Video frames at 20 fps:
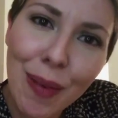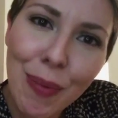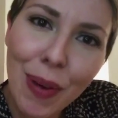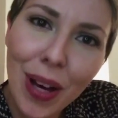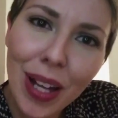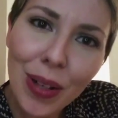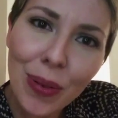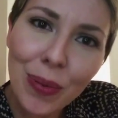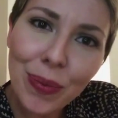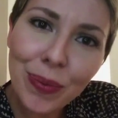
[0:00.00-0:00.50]

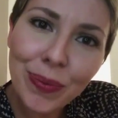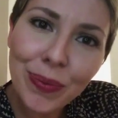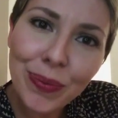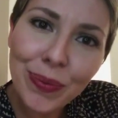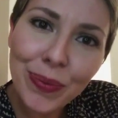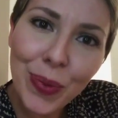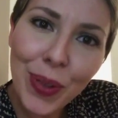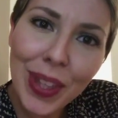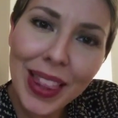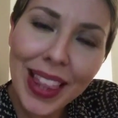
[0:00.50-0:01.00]
I bought it
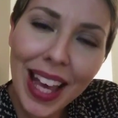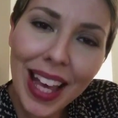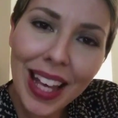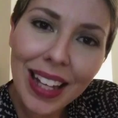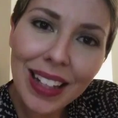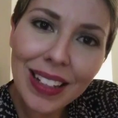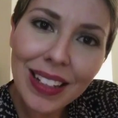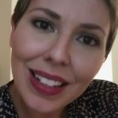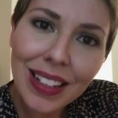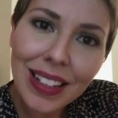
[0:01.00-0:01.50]
with
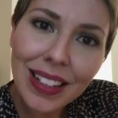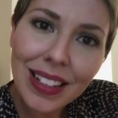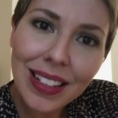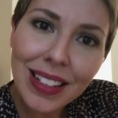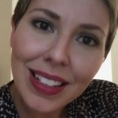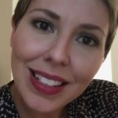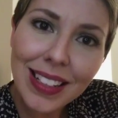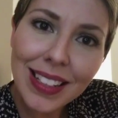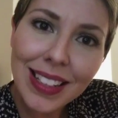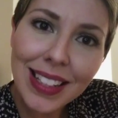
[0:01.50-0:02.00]
that
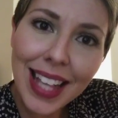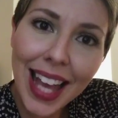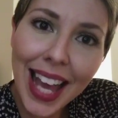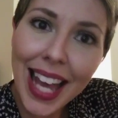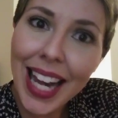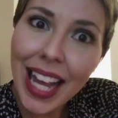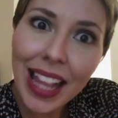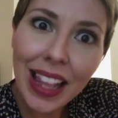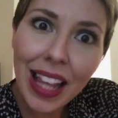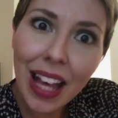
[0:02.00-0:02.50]

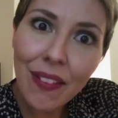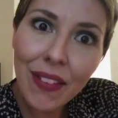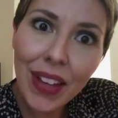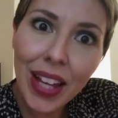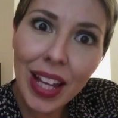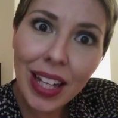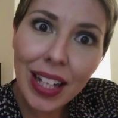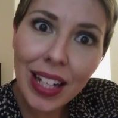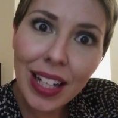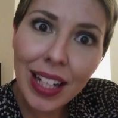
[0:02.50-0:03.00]
and I
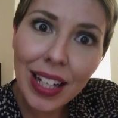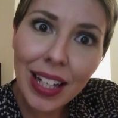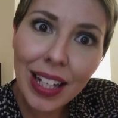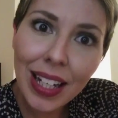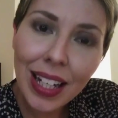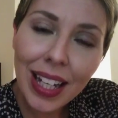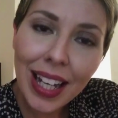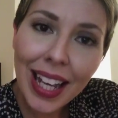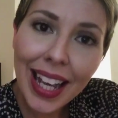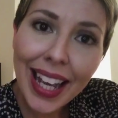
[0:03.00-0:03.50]
love
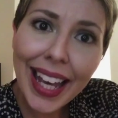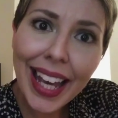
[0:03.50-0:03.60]
it.